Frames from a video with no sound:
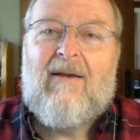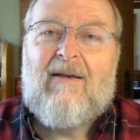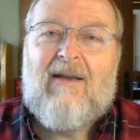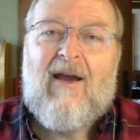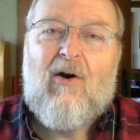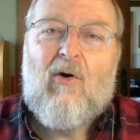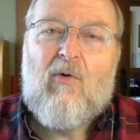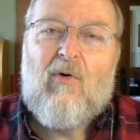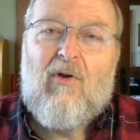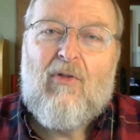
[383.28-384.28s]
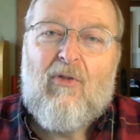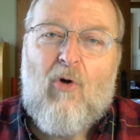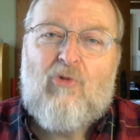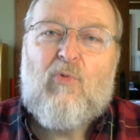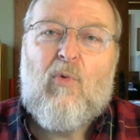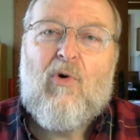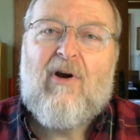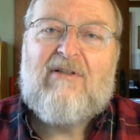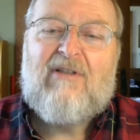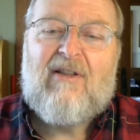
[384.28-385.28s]
Now, those
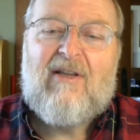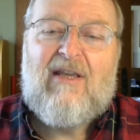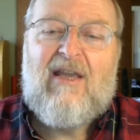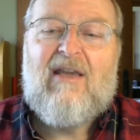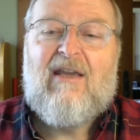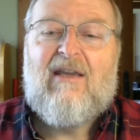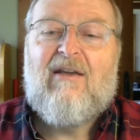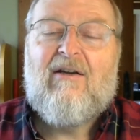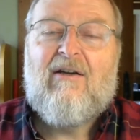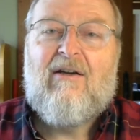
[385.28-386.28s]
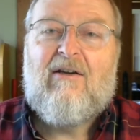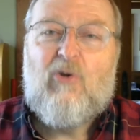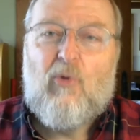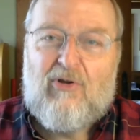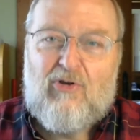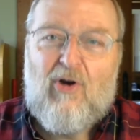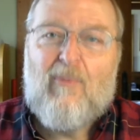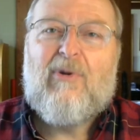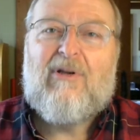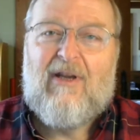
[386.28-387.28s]
words are the key to
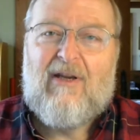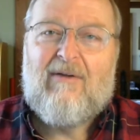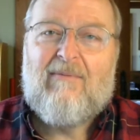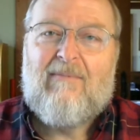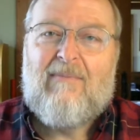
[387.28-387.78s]
interpreting